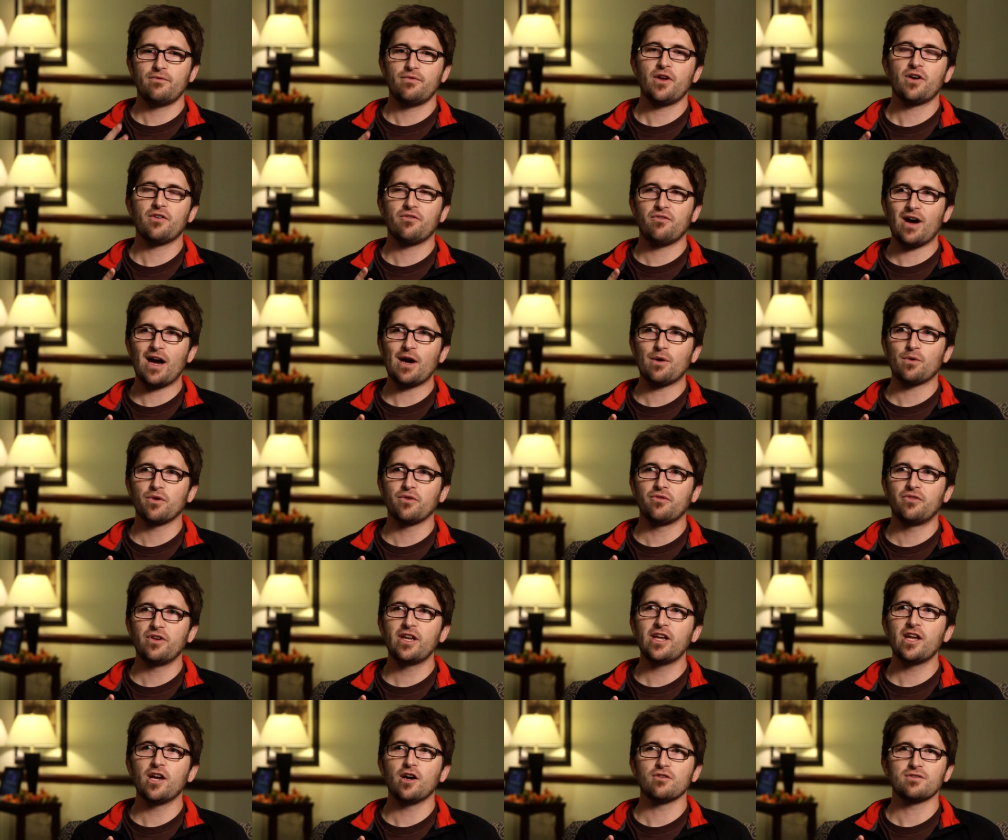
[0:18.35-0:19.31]
their viral
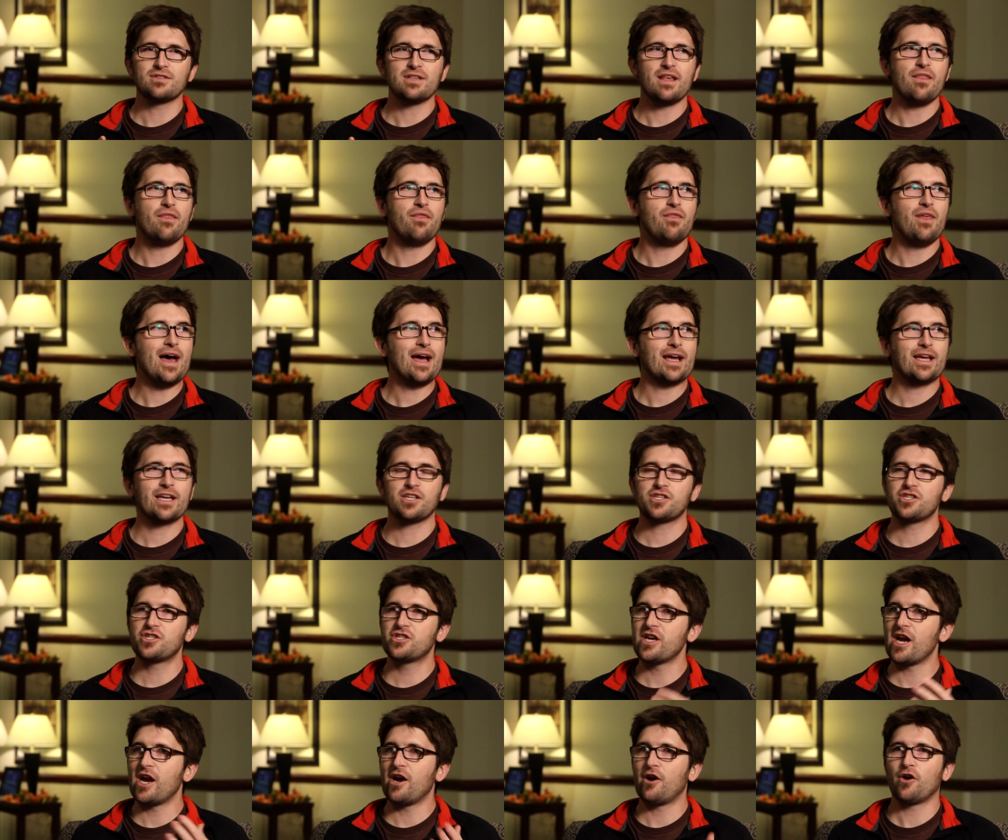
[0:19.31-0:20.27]
videos, that gets
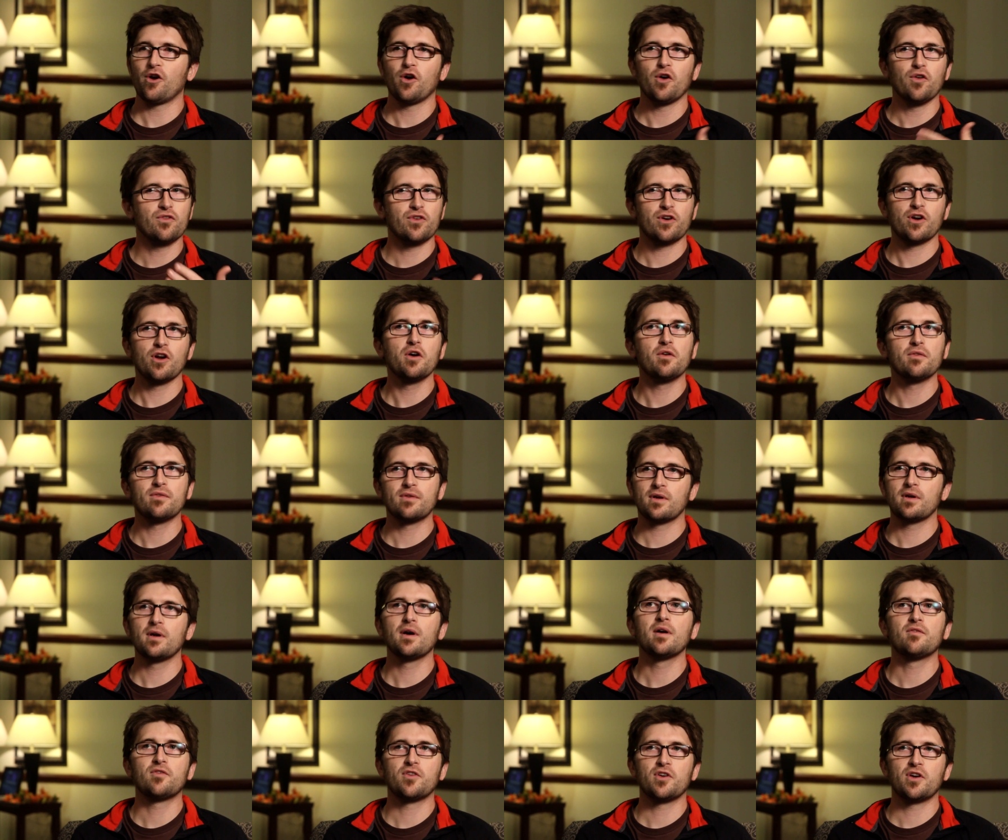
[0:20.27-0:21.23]
shared over and over
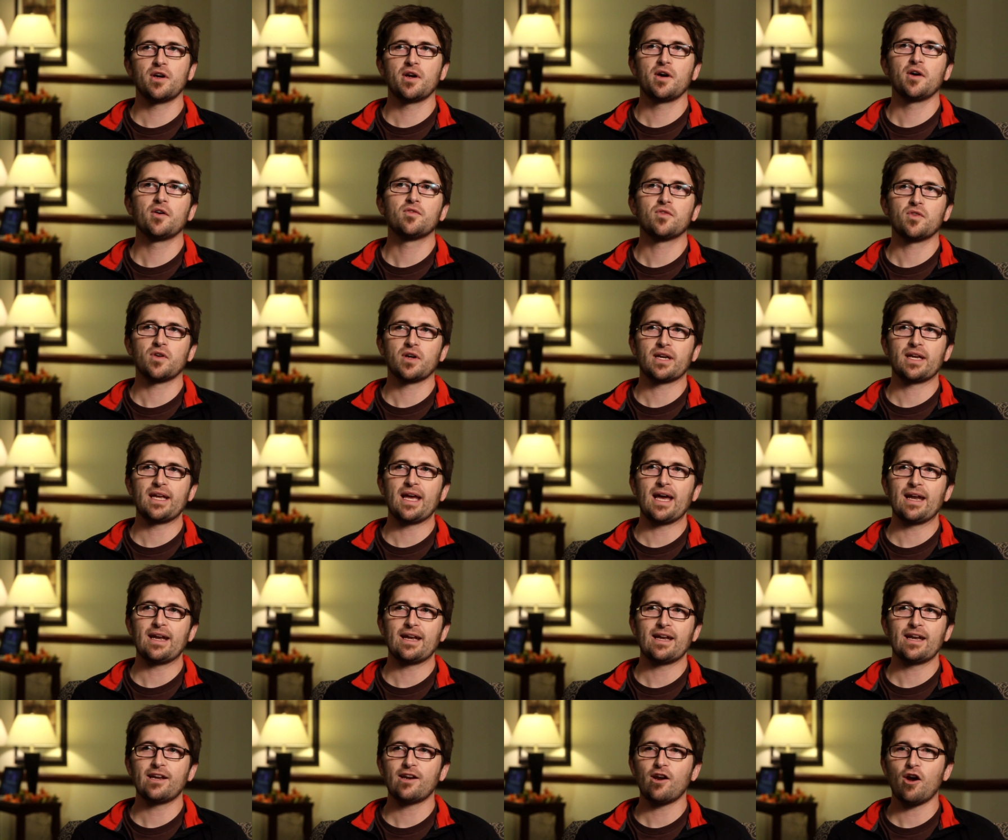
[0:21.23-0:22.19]
and over and over
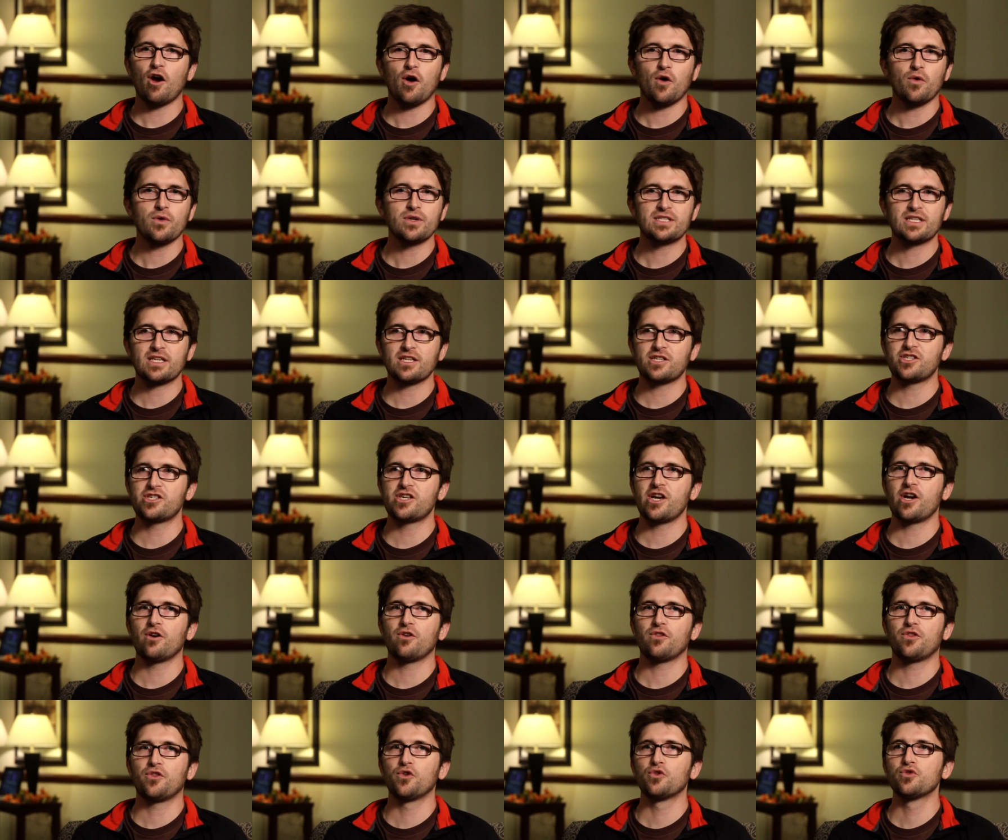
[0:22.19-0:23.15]
again, and it always gets
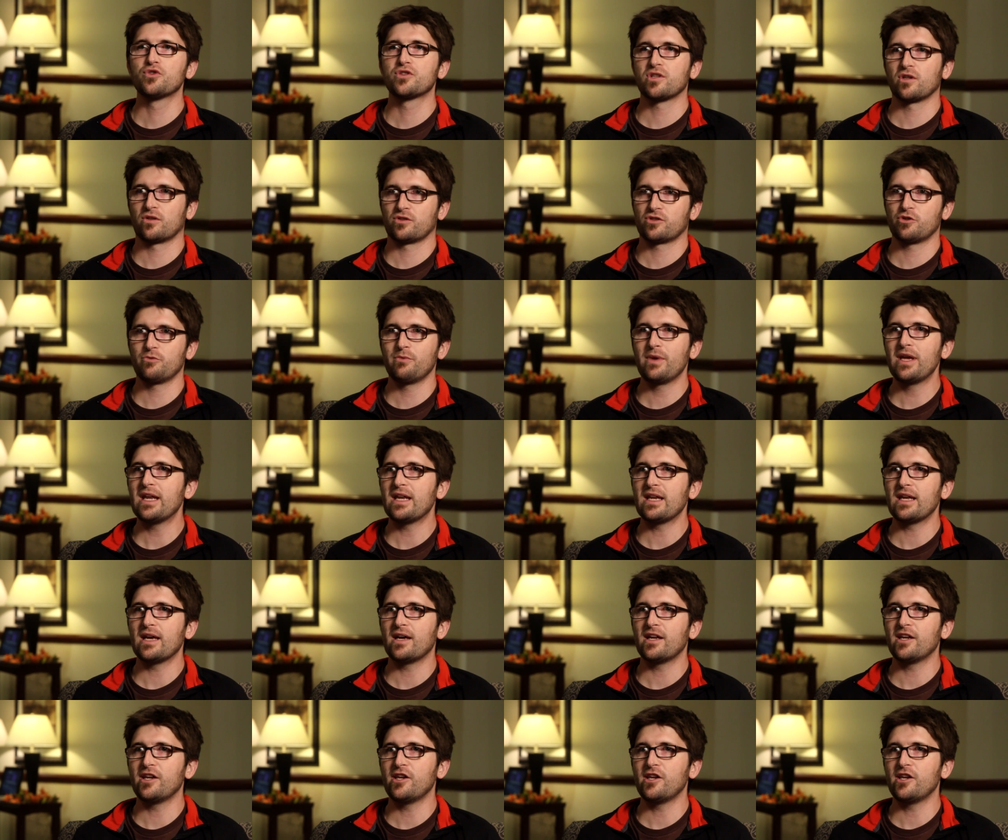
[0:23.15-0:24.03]
shared through social media.